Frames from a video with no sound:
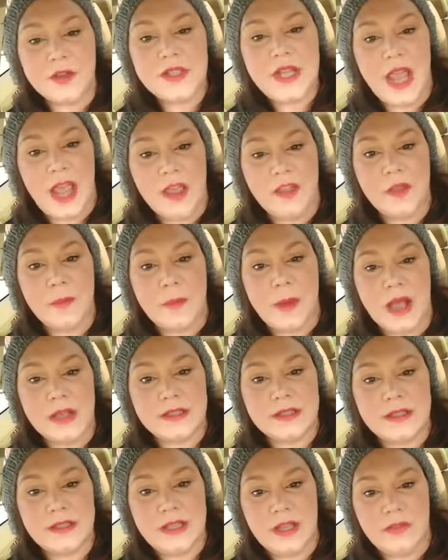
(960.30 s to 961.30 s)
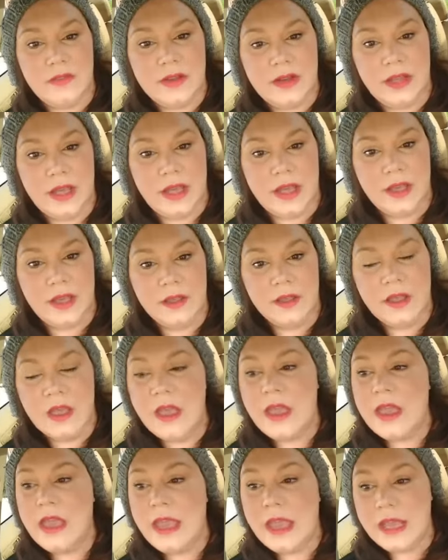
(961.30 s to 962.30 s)
take the positivity
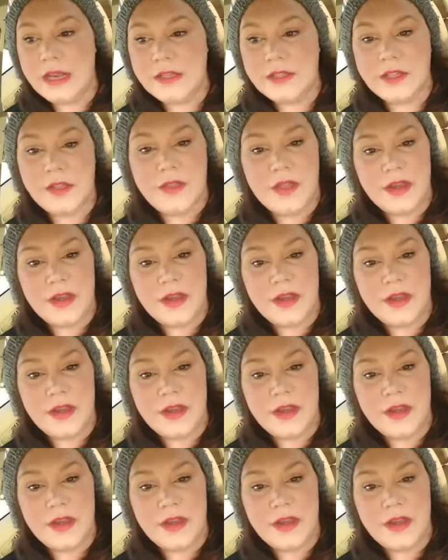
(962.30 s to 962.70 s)
into